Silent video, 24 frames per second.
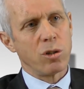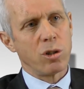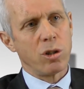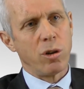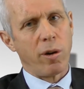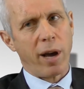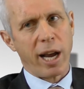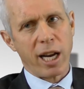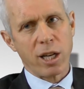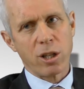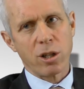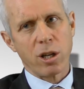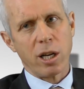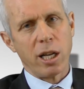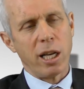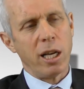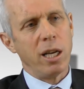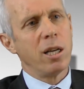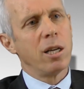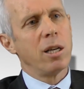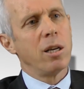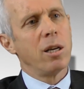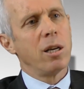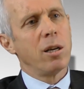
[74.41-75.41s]
to actually
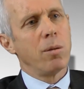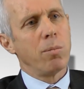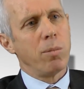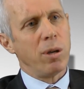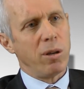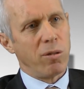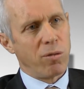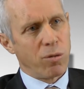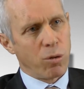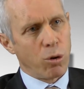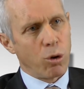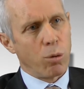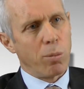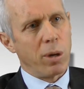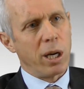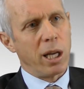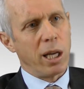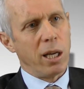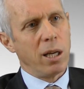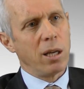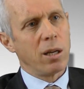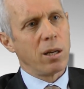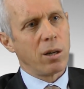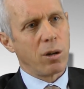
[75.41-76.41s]
be
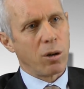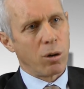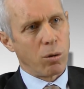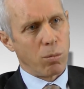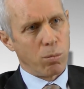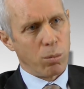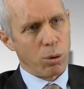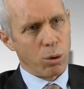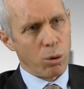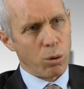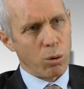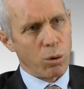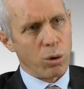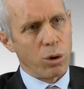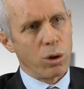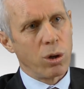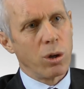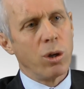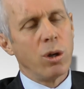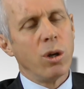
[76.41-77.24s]
formally on board.